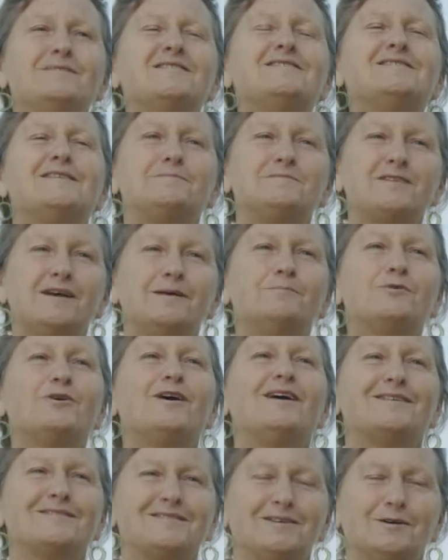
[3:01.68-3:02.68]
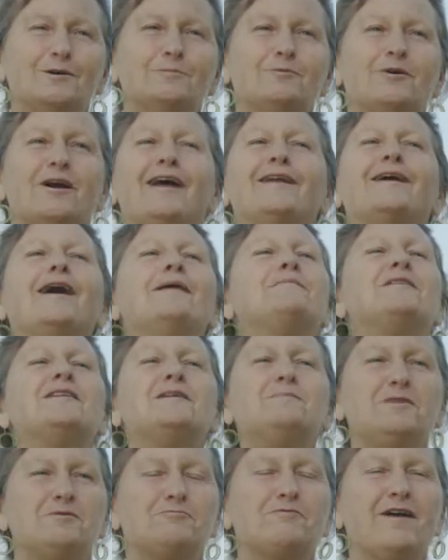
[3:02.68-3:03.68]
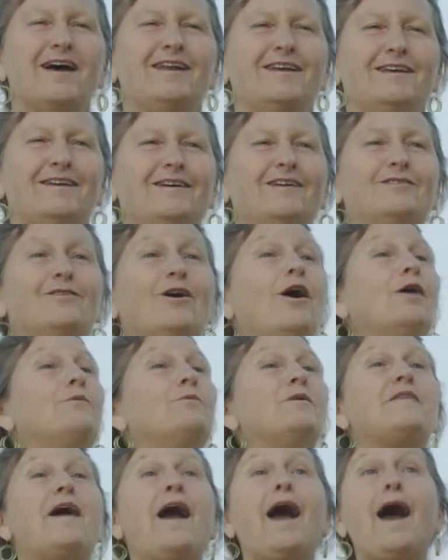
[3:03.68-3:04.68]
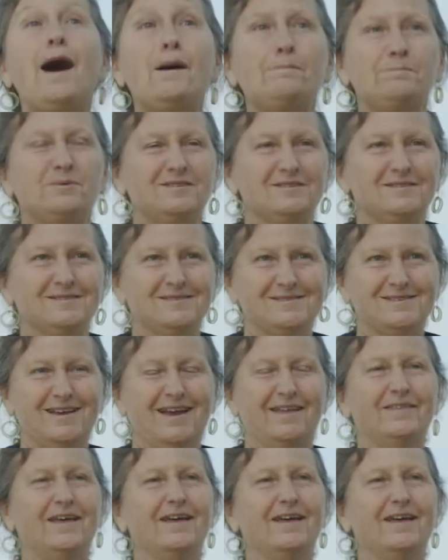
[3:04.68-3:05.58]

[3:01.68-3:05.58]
in September, October, and I'm going to be ready, along with apples, and